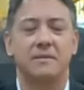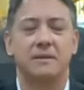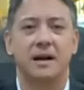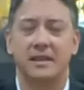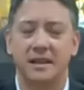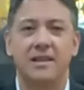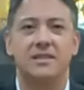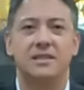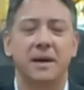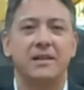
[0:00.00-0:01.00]
I think
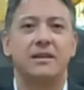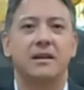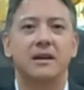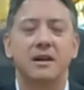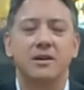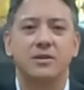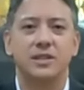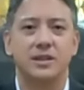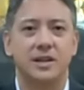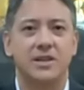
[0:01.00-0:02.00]
that's the main
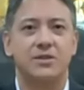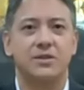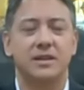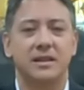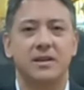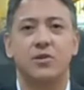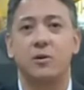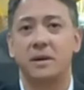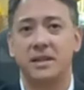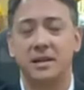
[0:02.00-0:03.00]
consideration that the
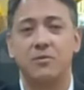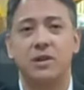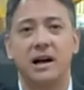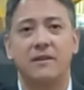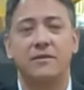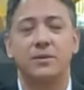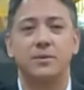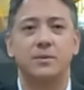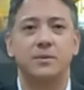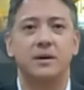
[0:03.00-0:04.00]
economic team would have
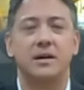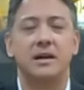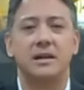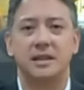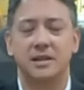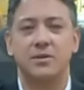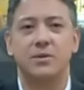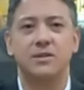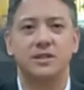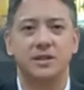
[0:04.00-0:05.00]
to take into
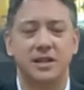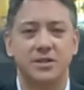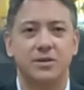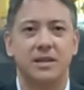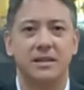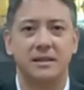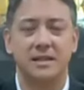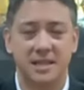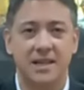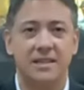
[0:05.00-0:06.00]
consideration in
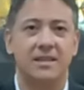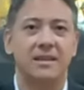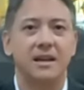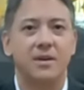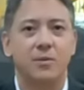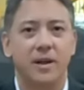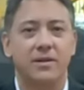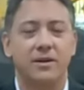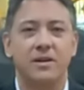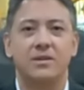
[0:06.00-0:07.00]
deciding
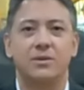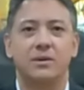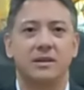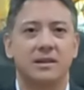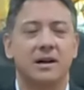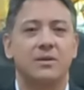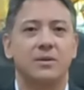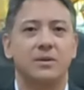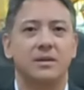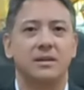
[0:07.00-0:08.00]
whether or not to cut down
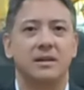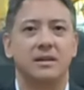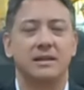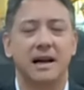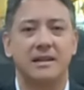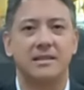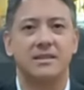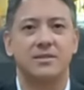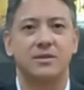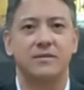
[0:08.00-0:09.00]
on
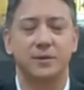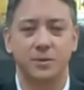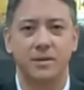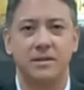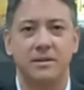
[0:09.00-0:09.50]
taxes on fuel.